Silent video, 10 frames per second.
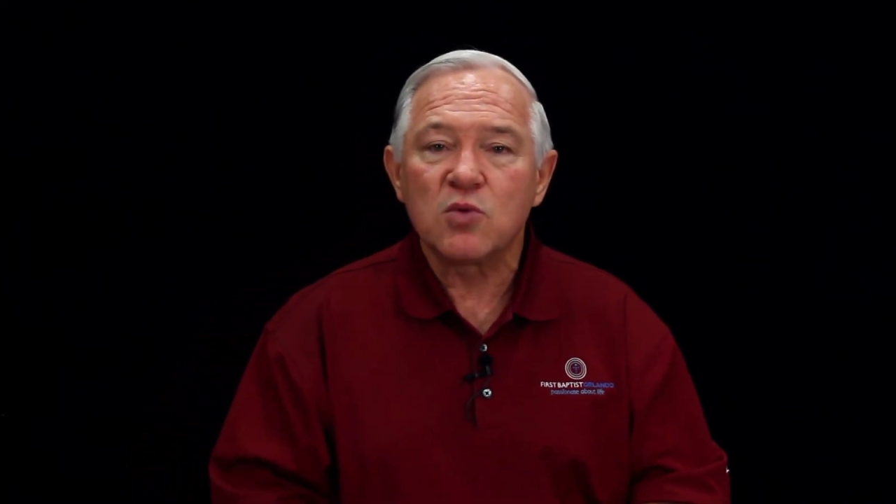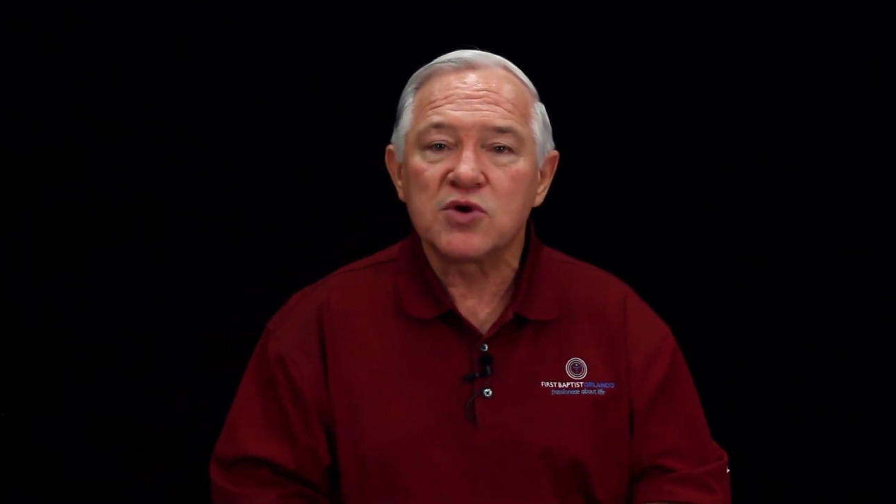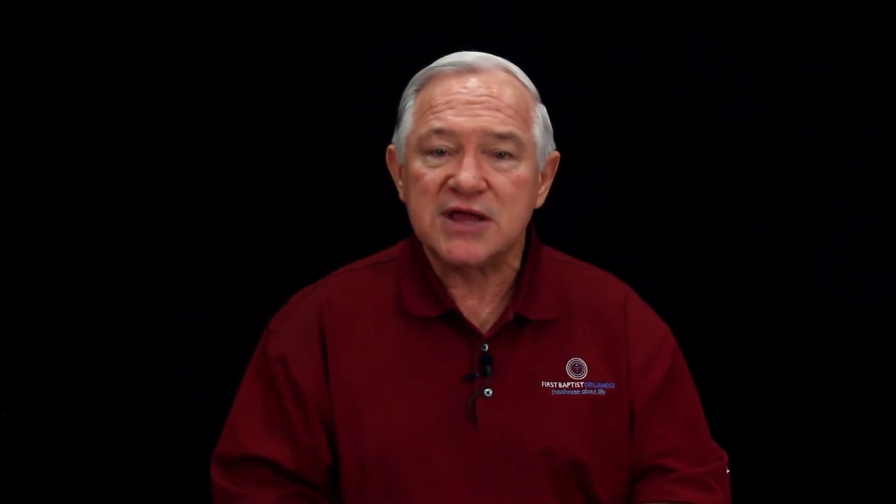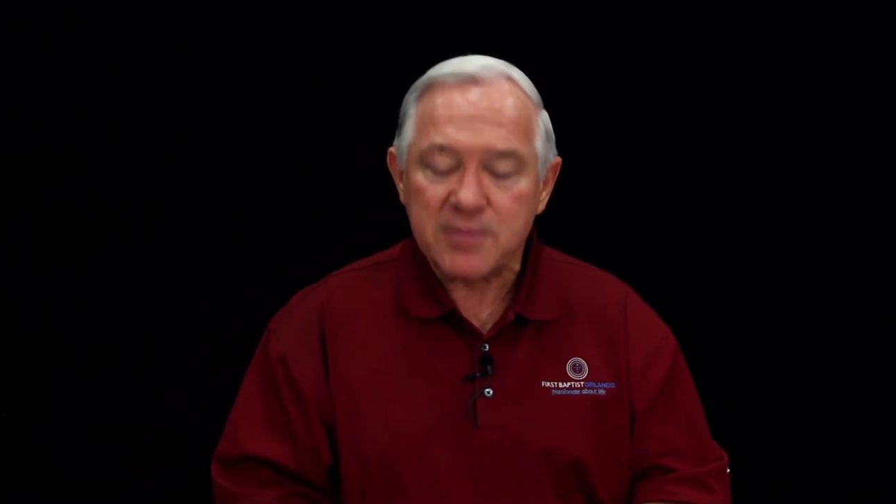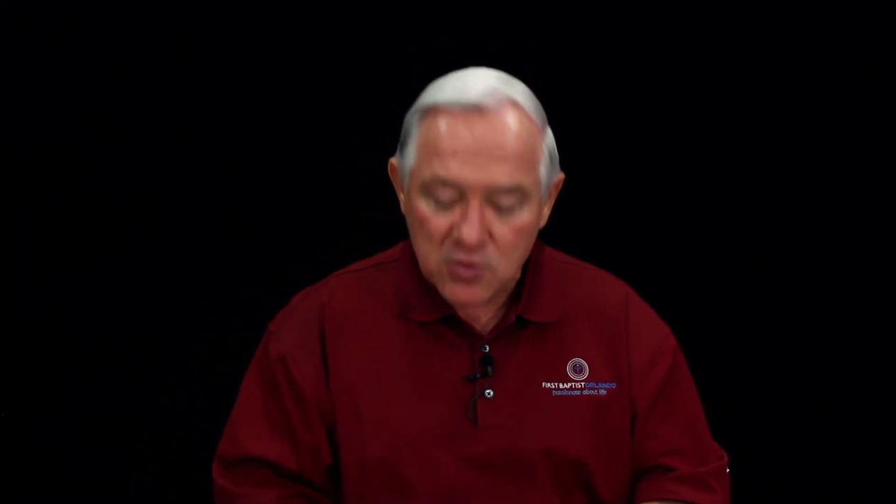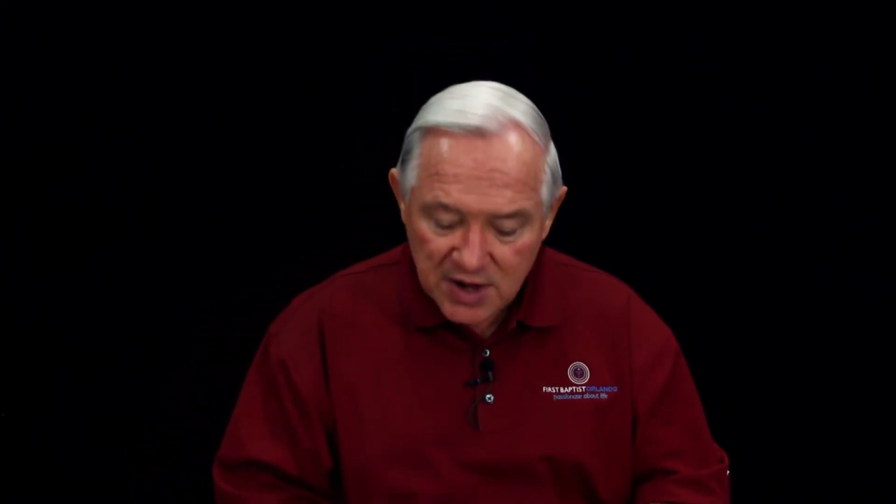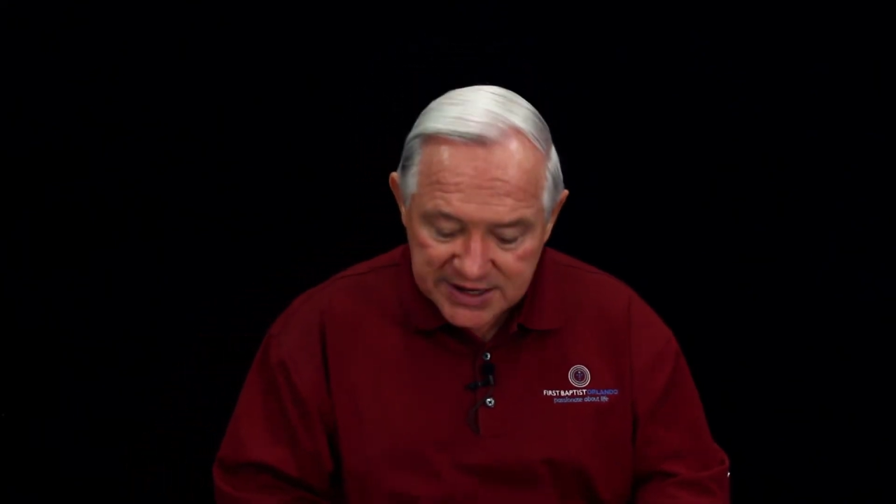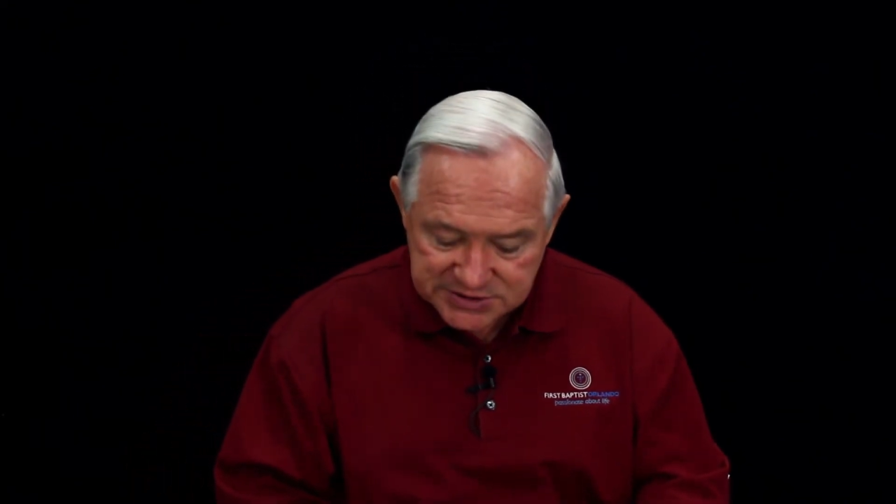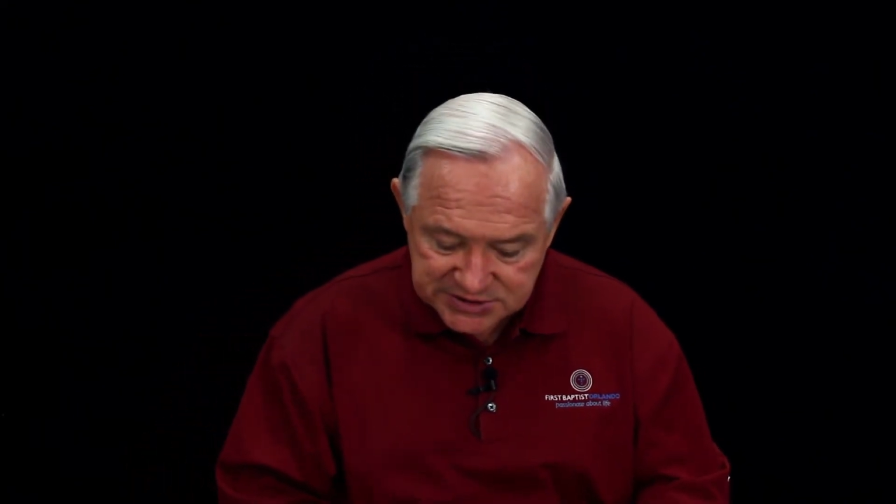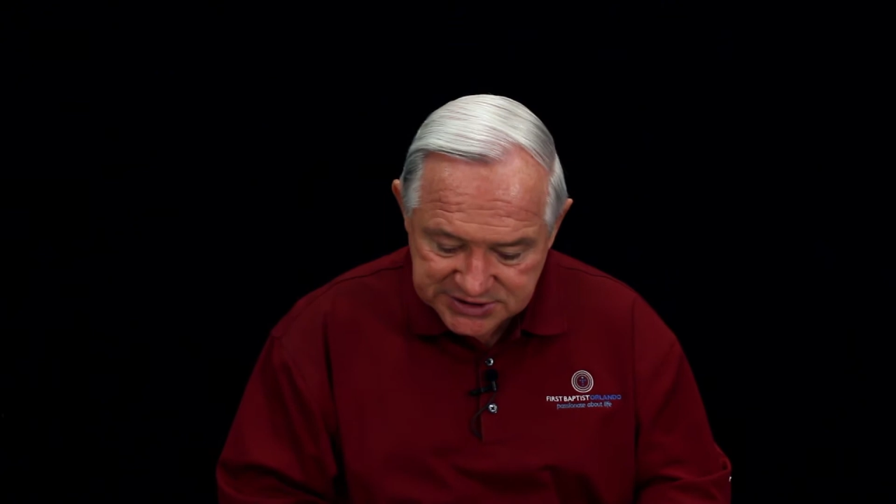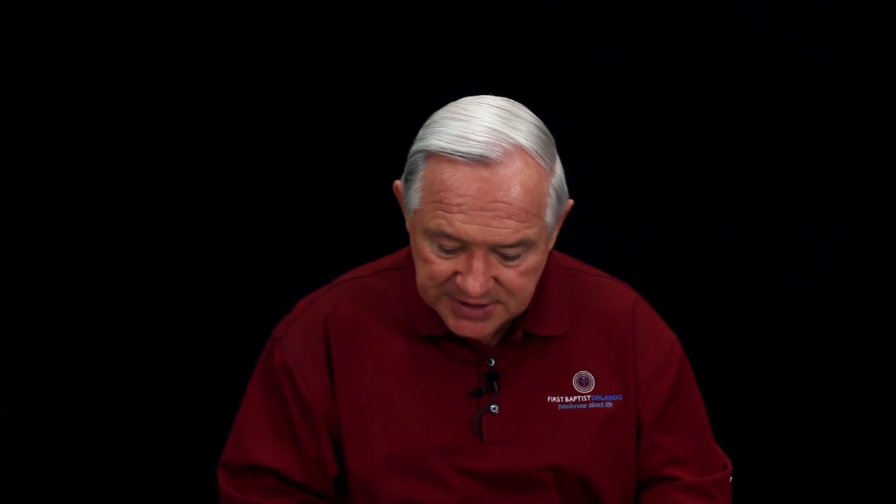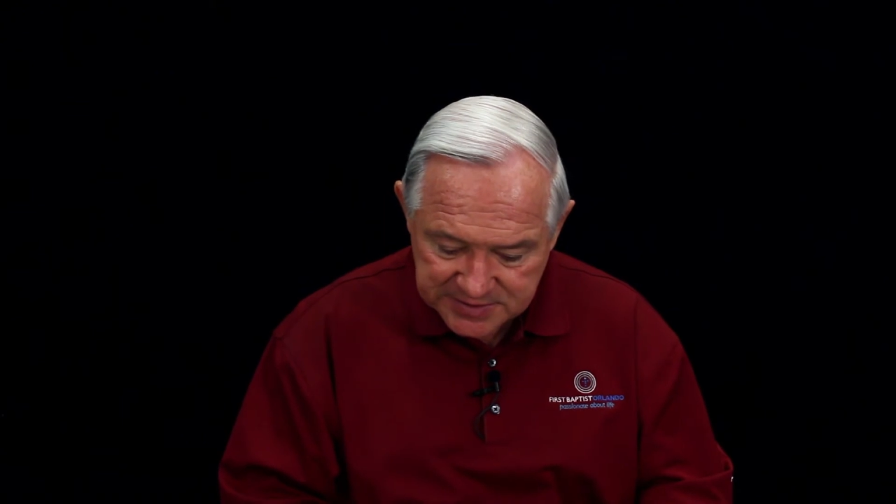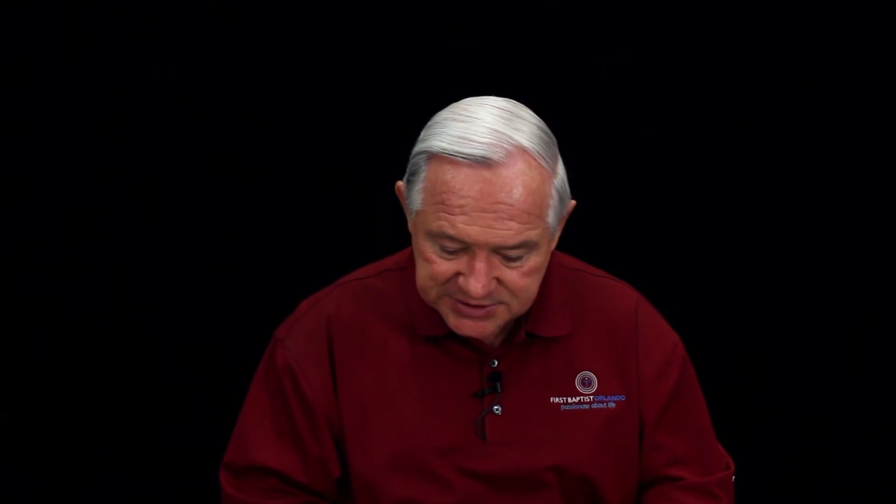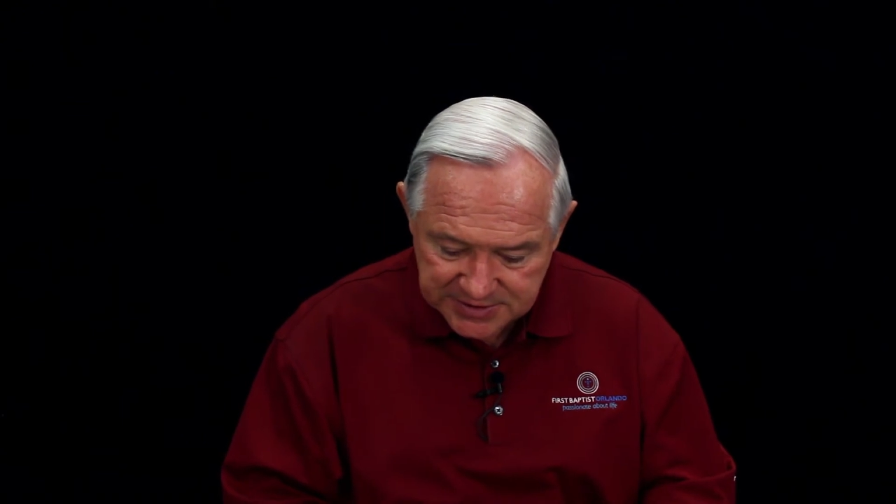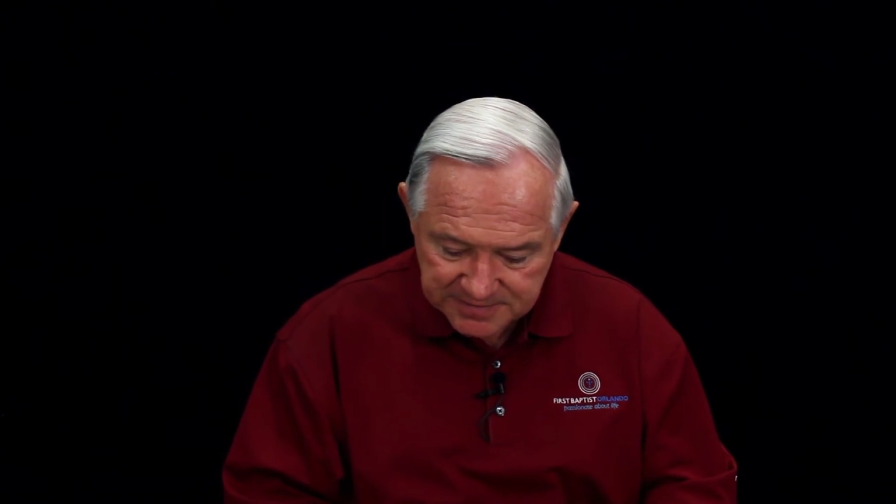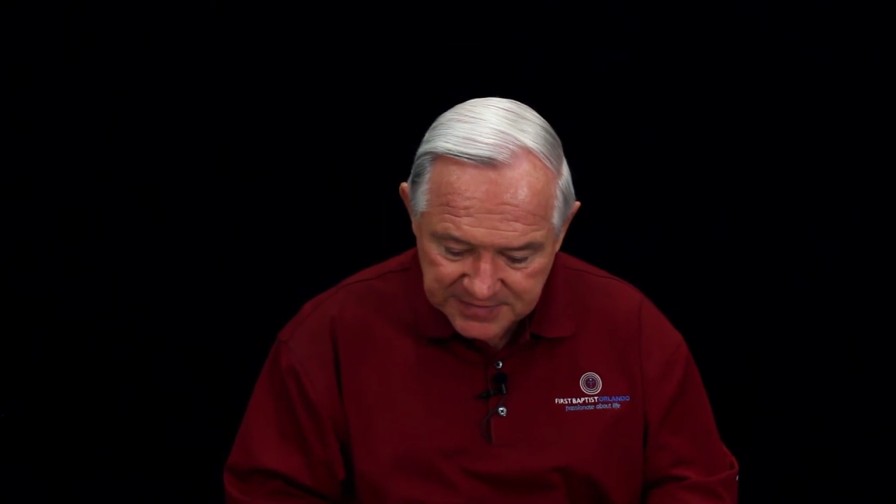more deeper relationships.